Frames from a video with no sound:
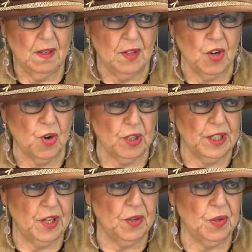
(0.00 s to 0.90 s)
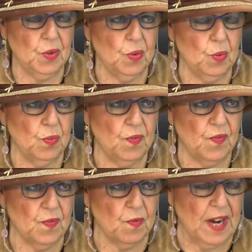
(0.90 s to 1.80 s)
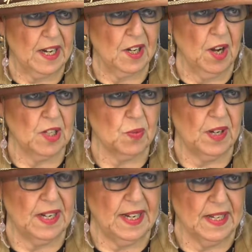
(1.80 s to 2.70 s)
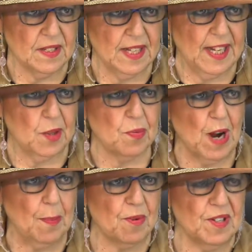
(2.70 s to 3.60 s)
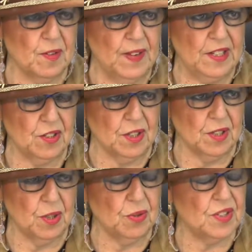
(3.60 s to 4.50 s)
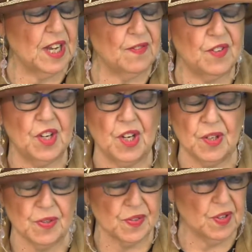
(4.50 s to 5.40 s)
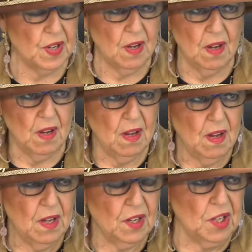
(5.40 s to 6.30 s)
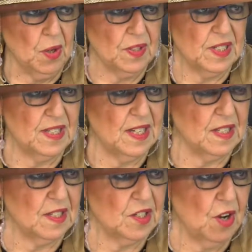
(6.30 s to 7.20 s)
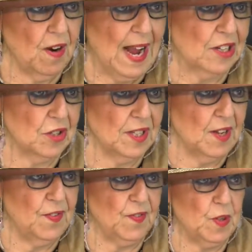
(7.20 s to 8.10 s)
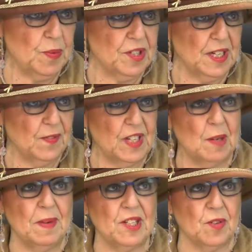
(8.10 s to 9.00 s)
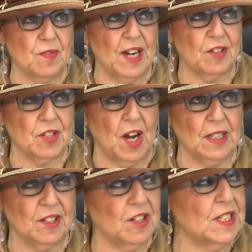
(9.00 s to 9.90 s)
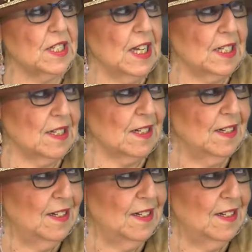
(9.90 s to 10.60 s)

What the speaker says: The earlier you recognize what it is and get the proper intervention, you save years. The statistics are actually that 50% of the inmates of Rikers Island are dyslexic.